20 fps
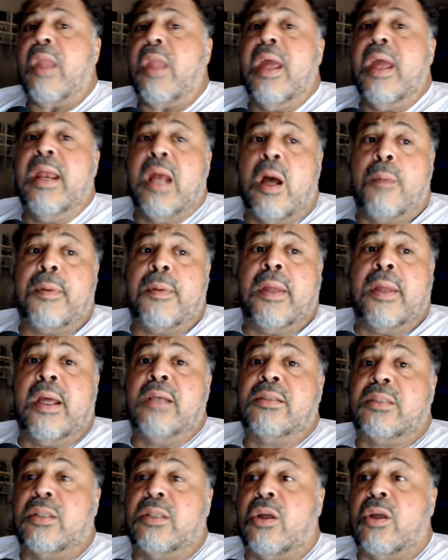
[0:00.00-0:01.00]
and helping
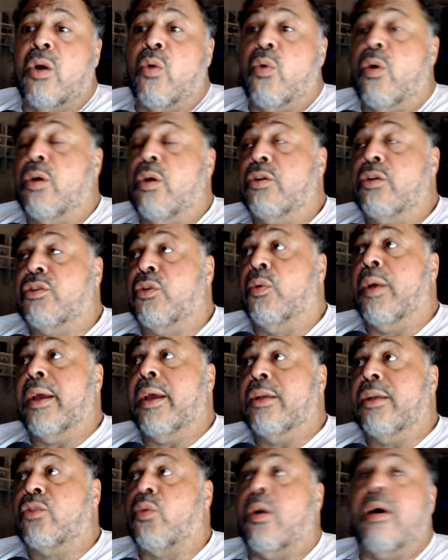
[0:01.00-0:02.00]
us to go on to
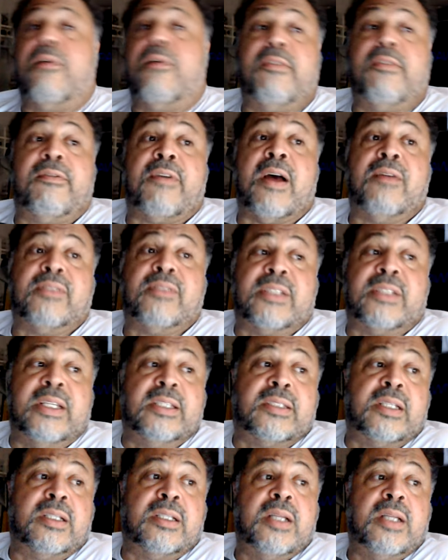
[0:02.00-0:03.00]
a twelve and five
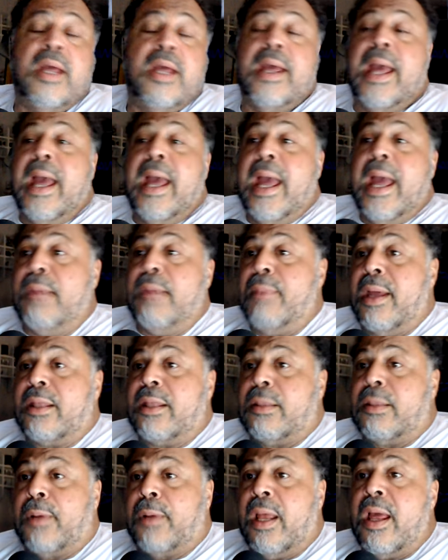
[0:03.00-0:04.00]
season and make
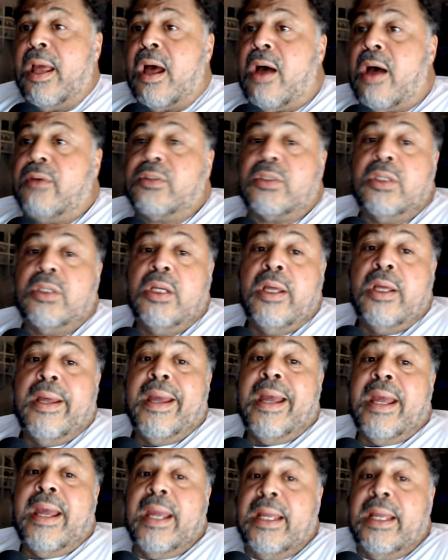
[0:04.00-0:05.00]
the playoffs.
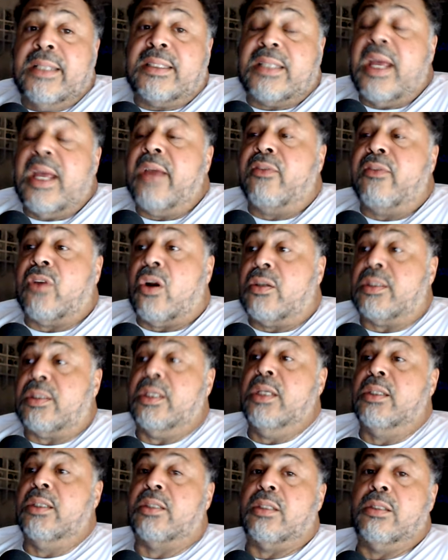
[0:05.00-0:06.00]
He saved our
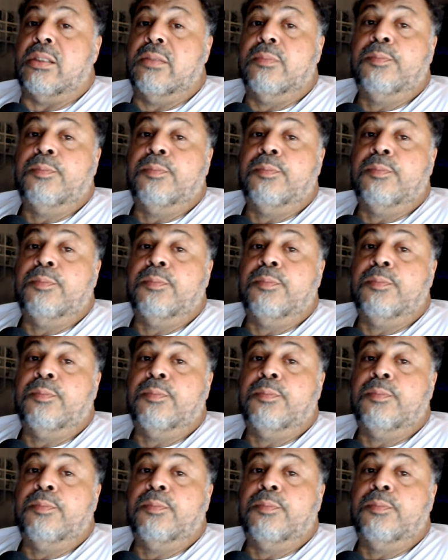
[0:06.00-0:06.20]
season.